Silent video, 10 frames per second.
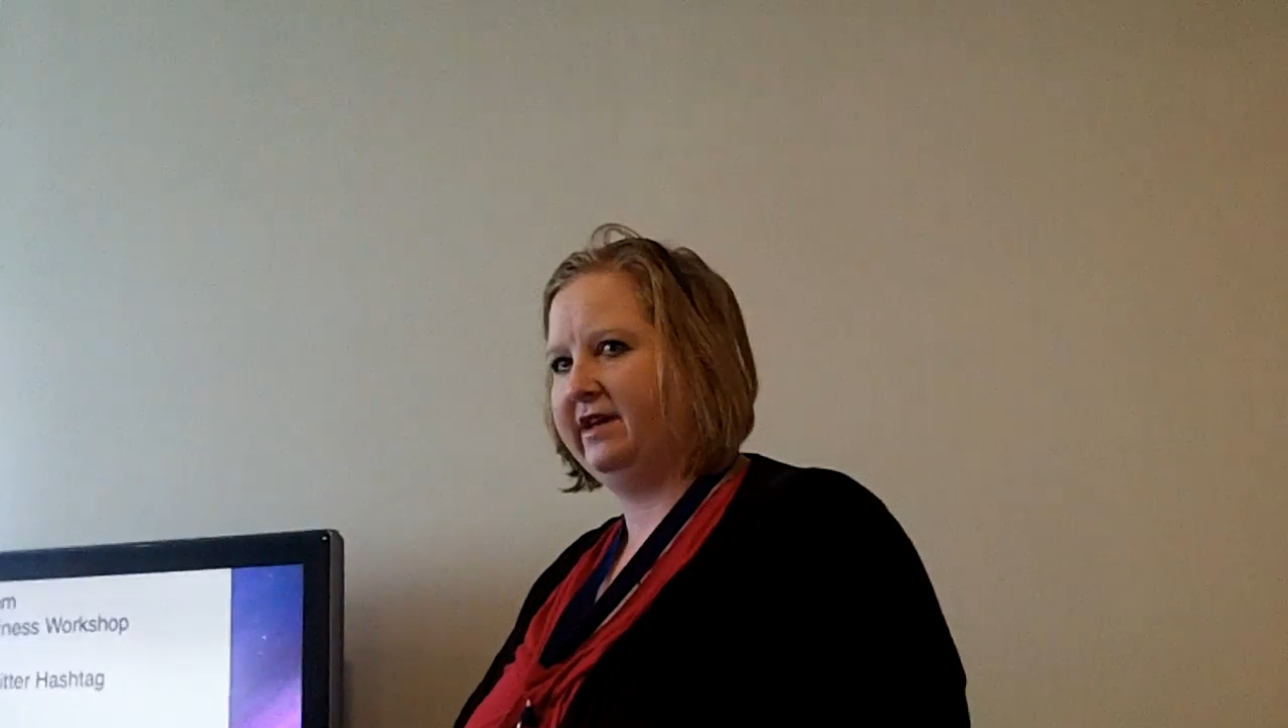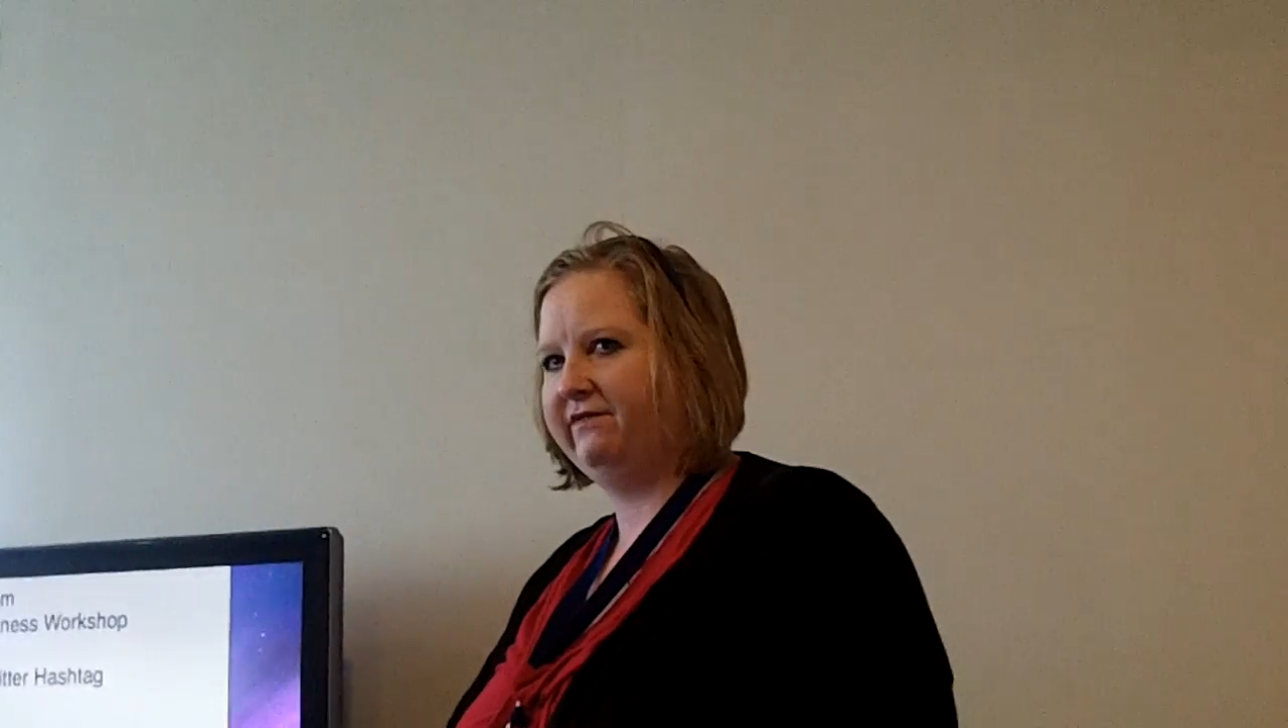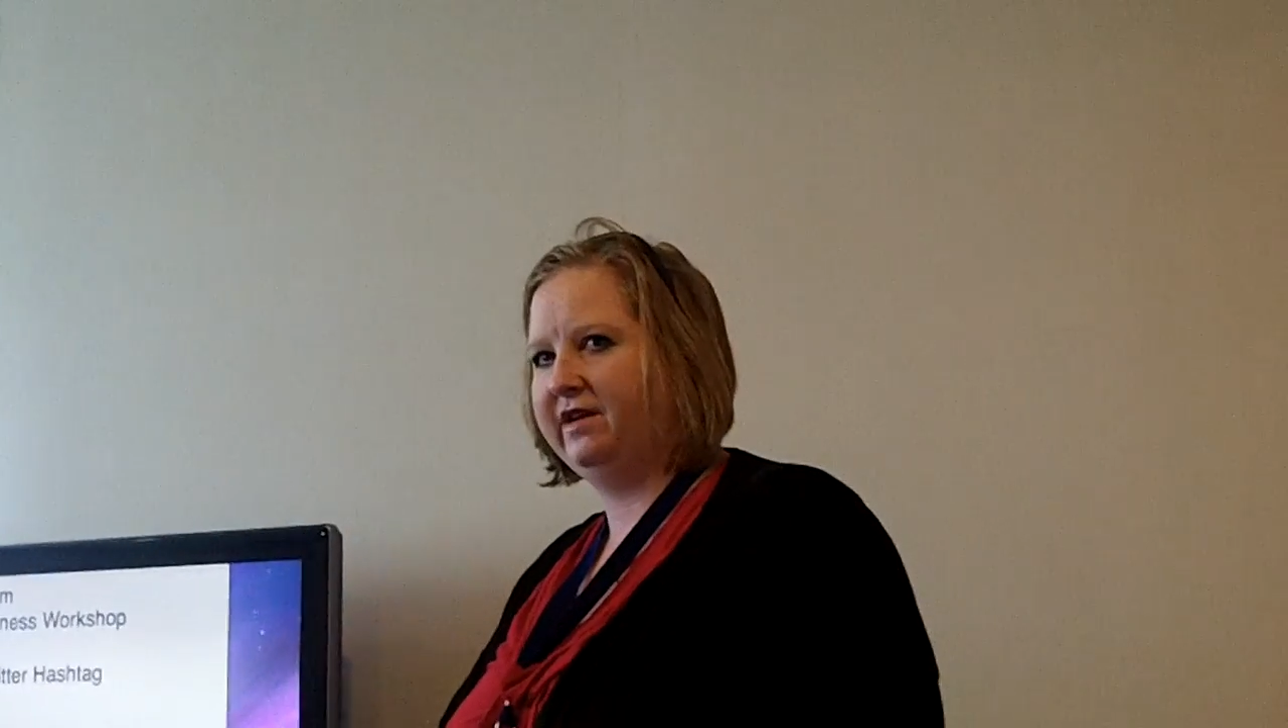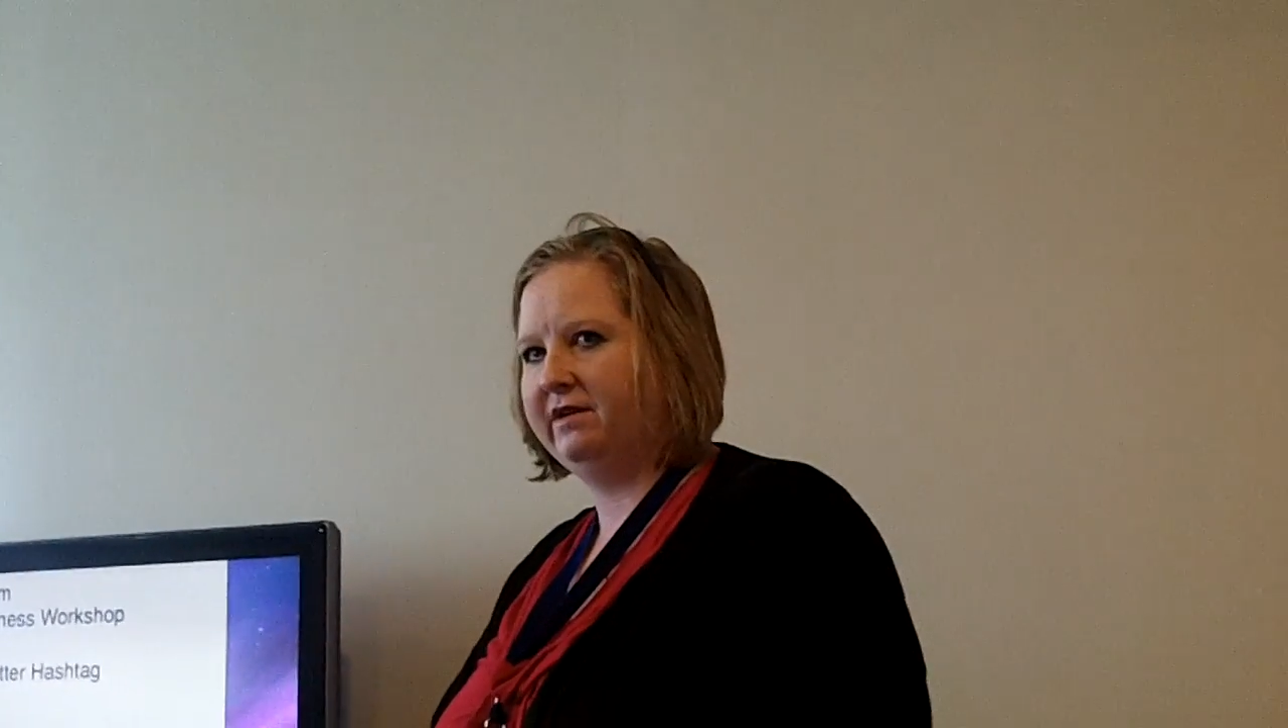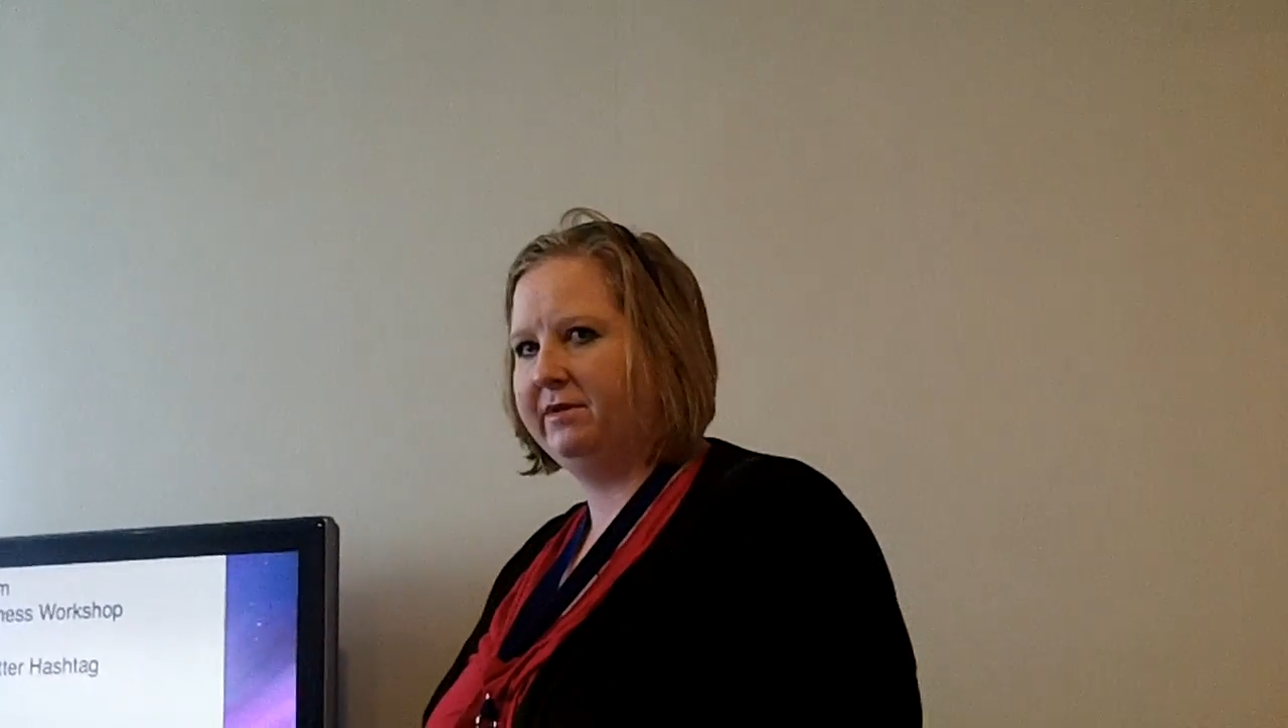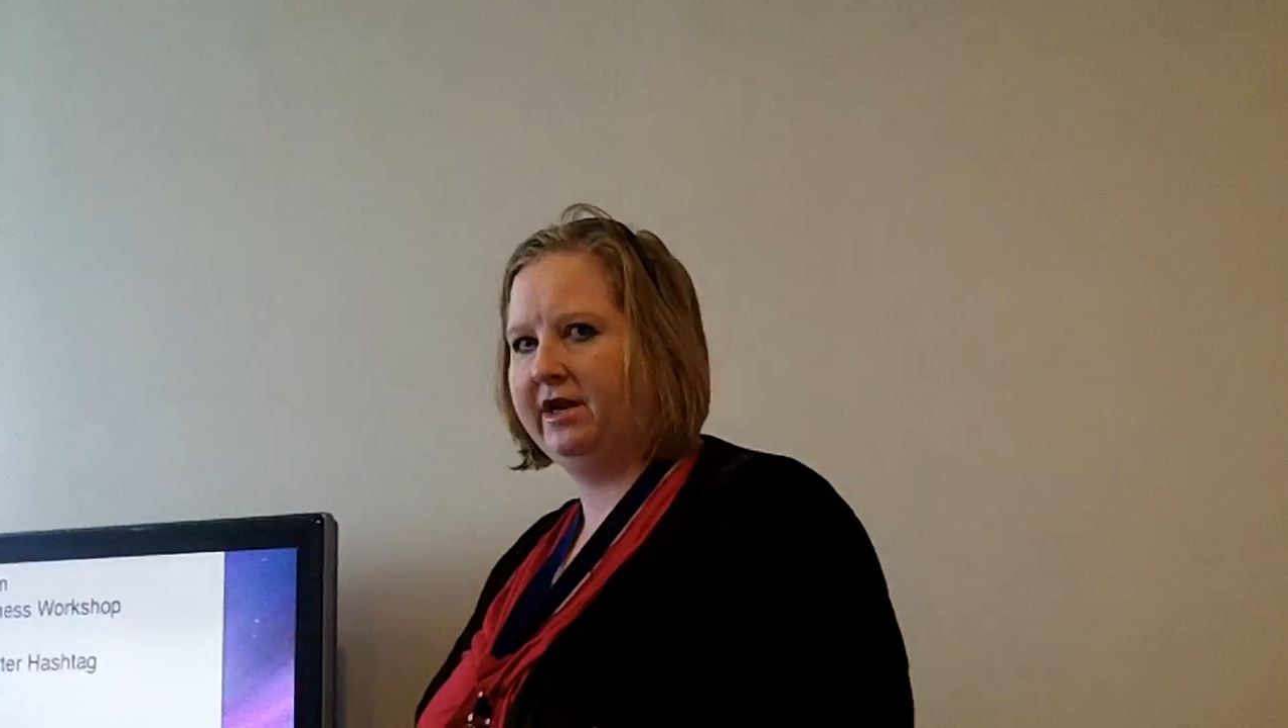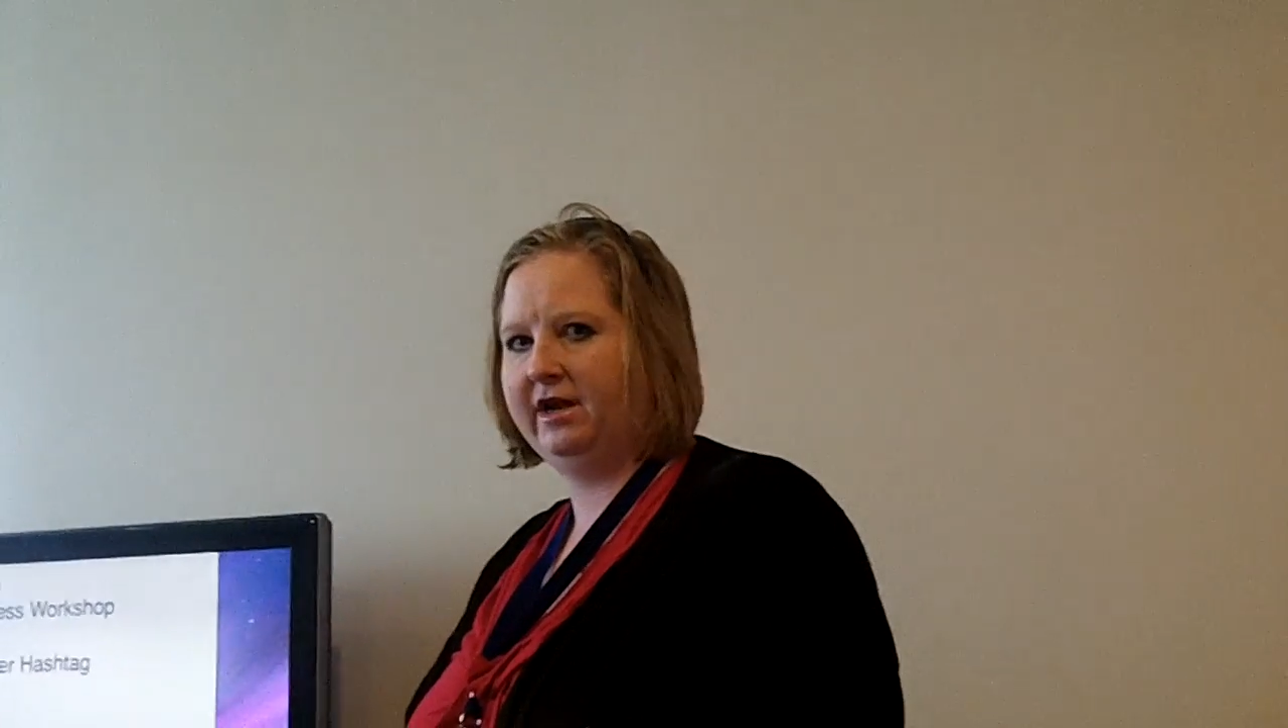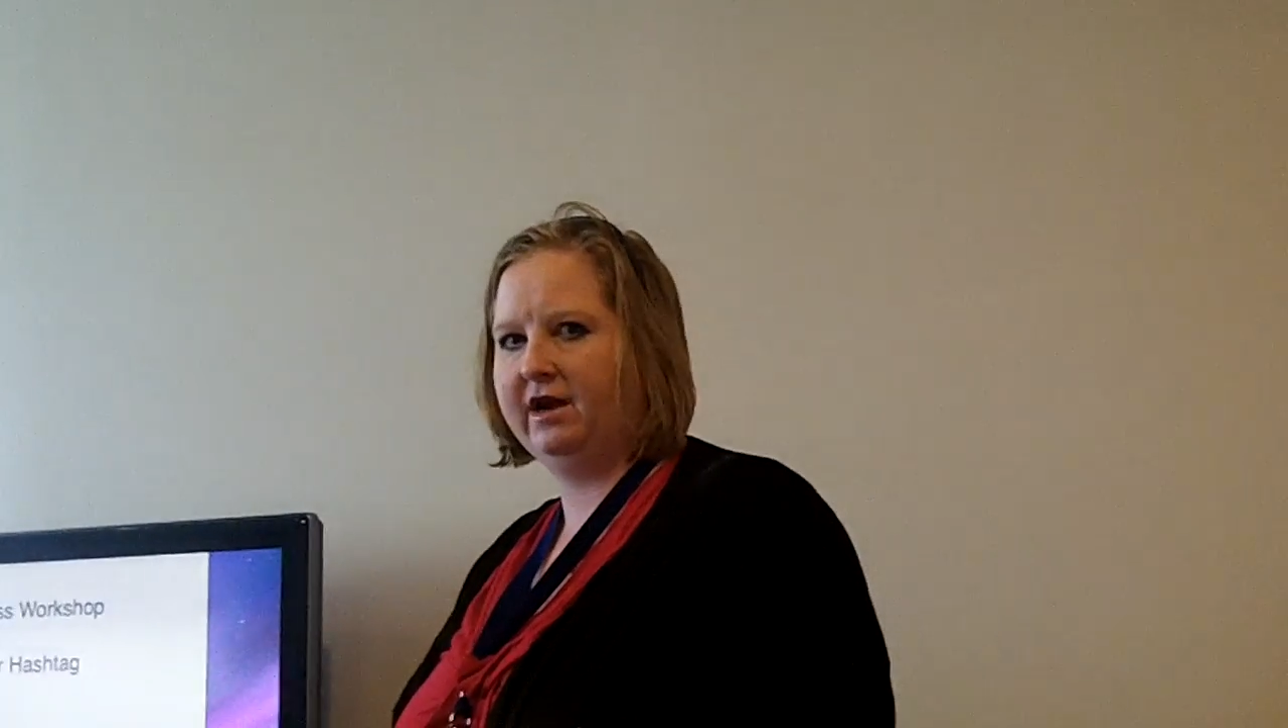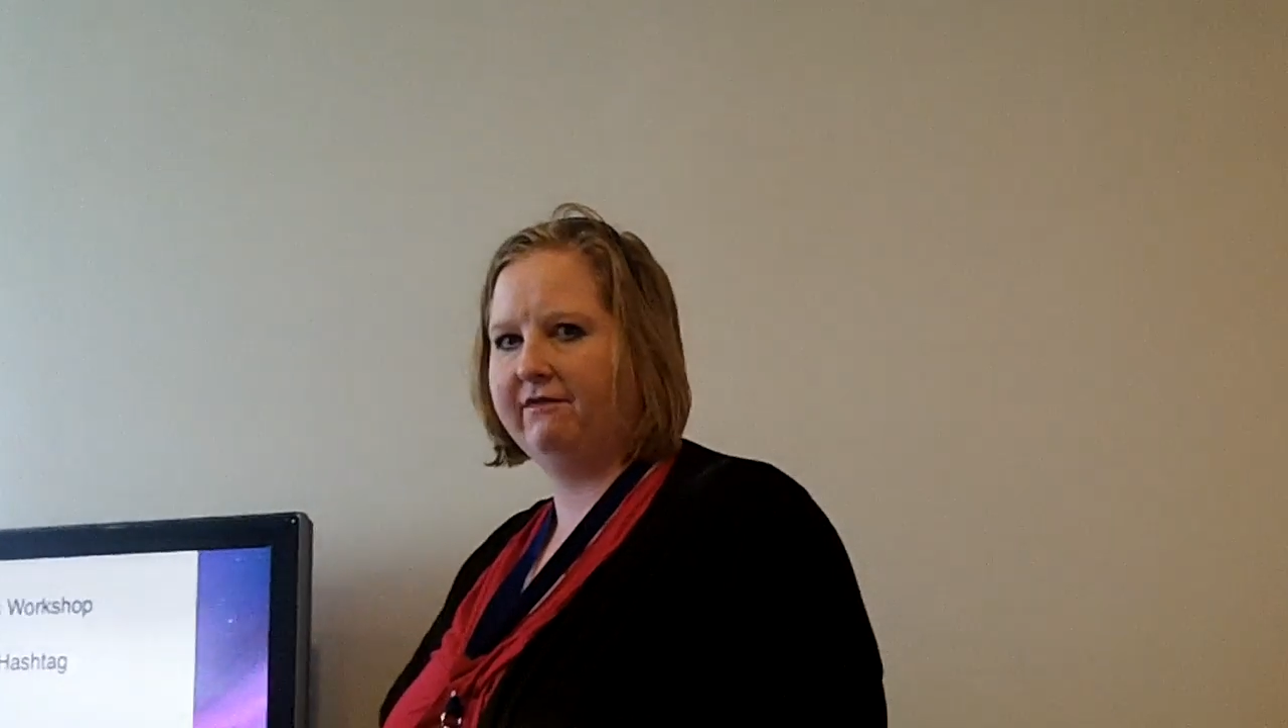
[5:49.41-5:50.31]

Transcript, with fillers: evening meeting